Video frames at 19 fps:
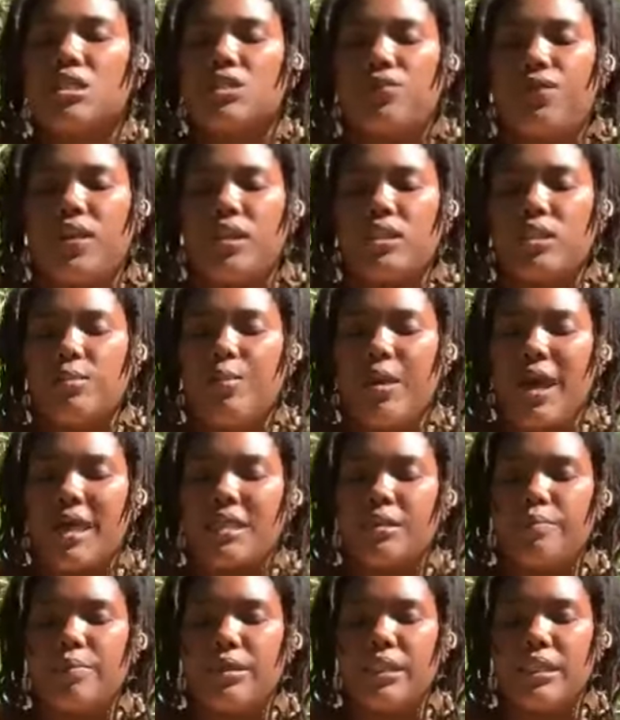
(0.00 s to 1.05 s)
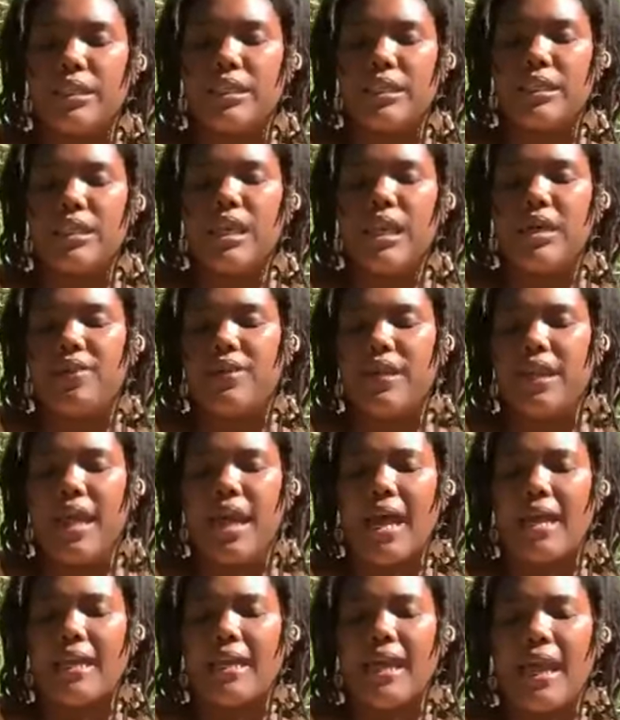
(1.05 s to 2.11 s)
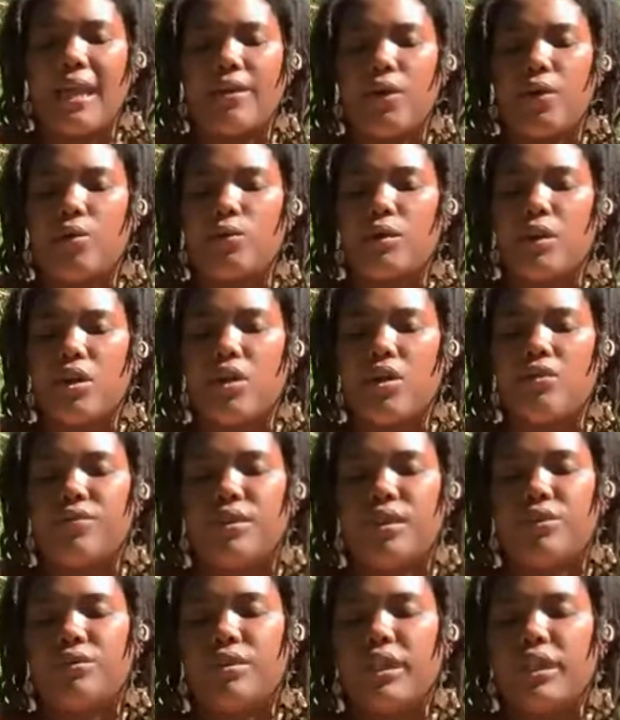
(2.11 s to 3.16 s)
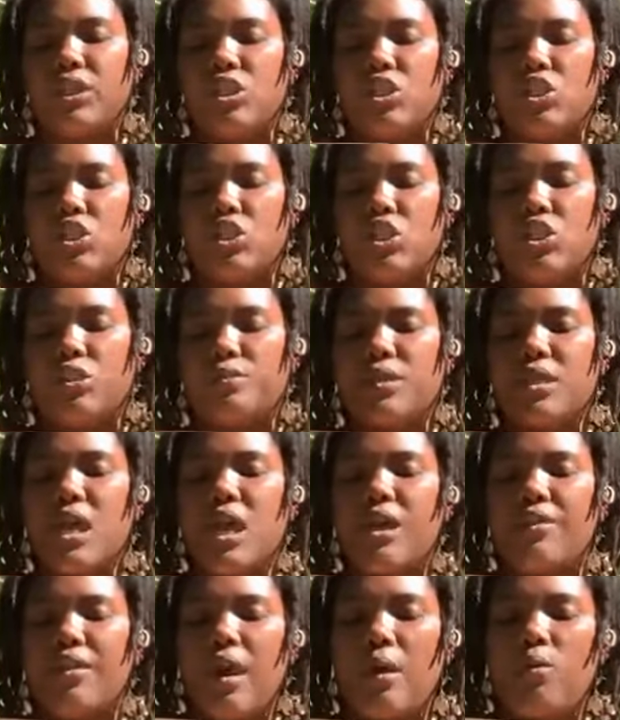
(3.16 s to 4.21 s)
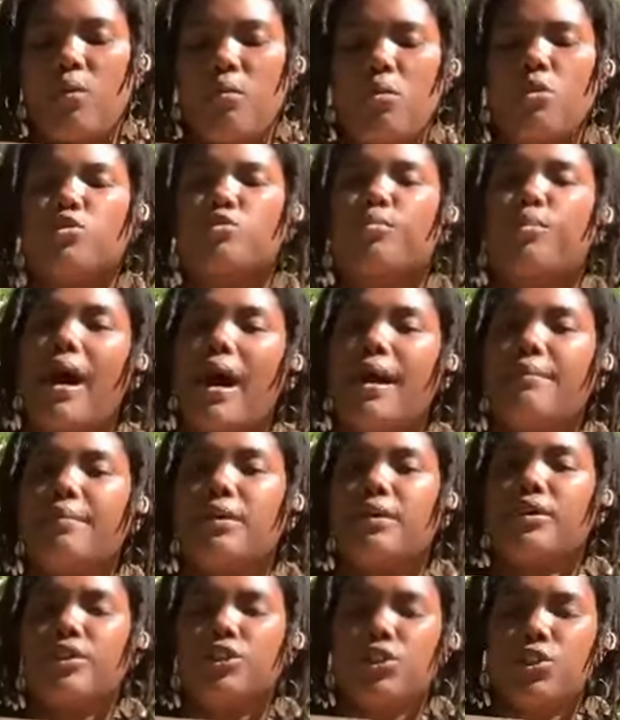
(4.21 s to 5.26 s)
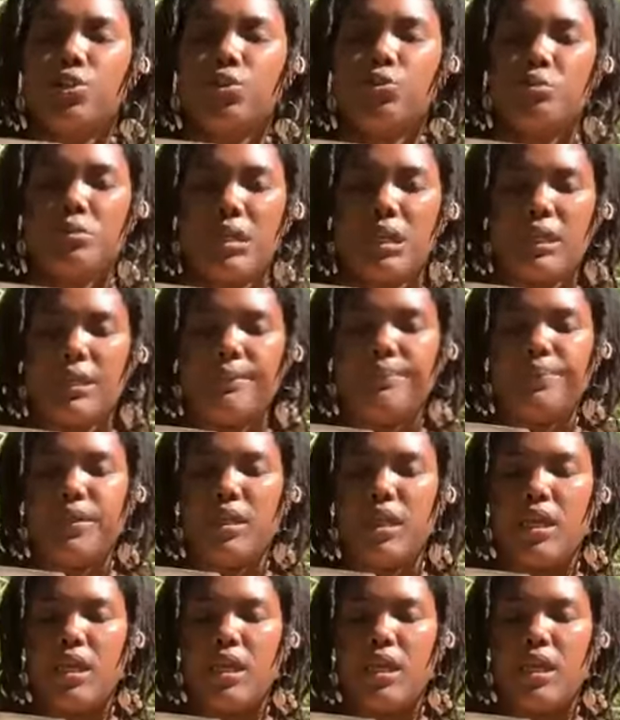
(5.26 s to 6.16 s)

to face the possibility that I had not known love in the relationships that were most primary to me.